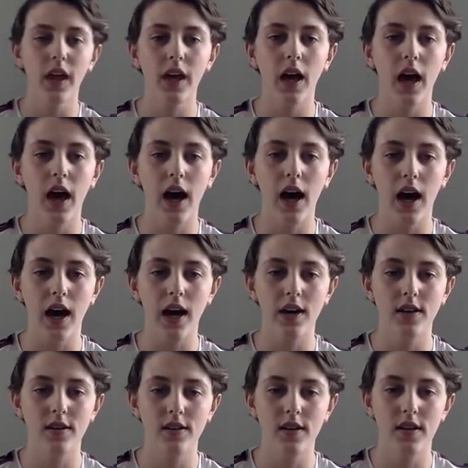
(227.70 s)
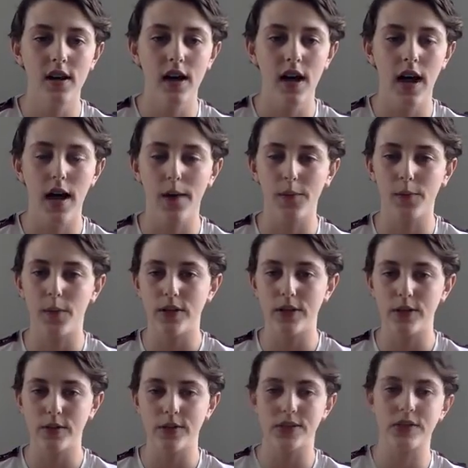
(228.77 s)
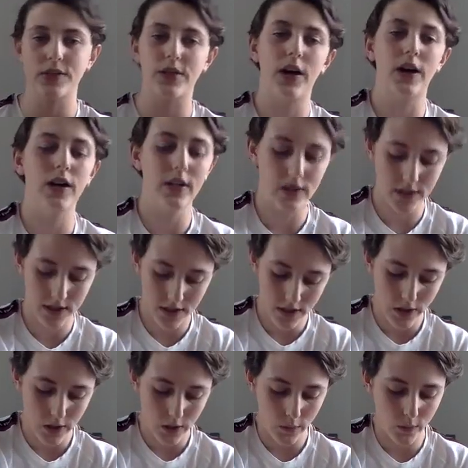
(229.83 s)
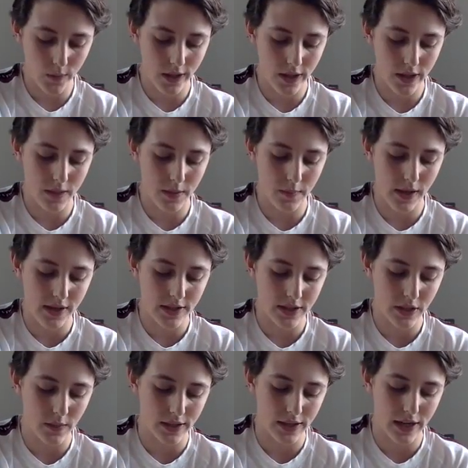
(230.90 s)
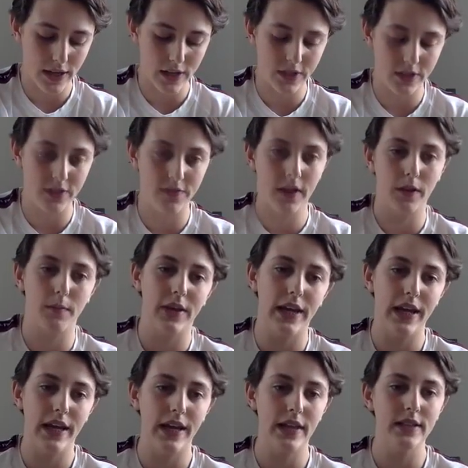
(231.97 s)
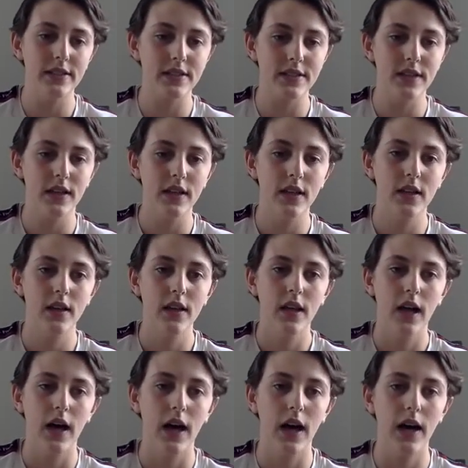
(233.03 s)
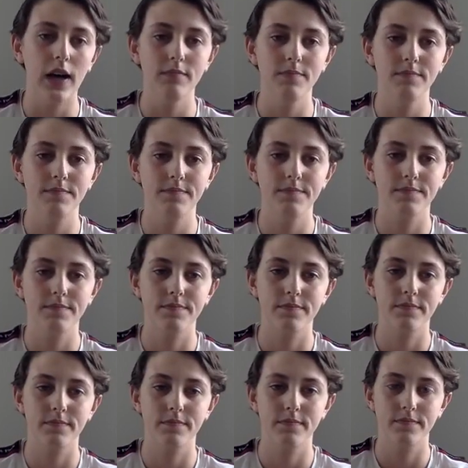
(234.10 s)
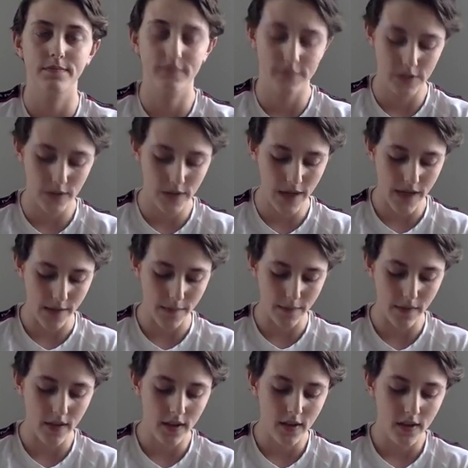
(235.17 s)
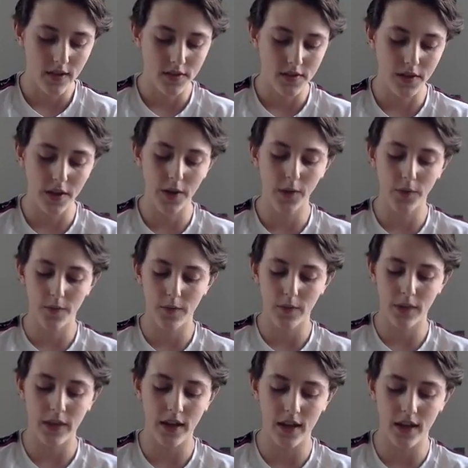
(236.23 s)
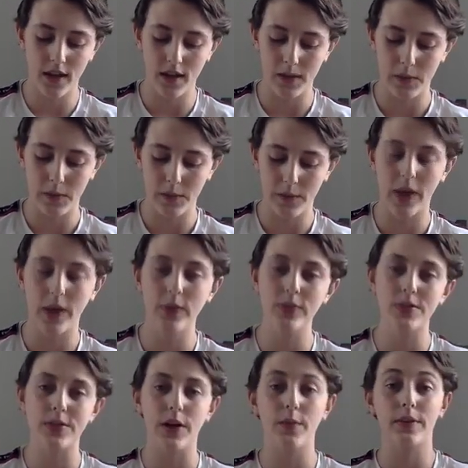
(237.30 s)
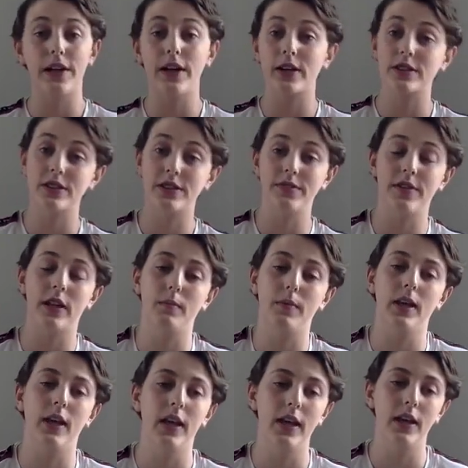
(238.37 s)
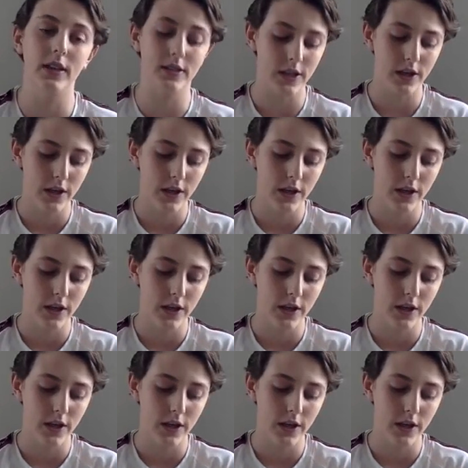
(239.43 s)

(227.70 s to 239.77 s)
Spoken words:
I'm going to start with basically what character development is. So yeah. So how you start with character development is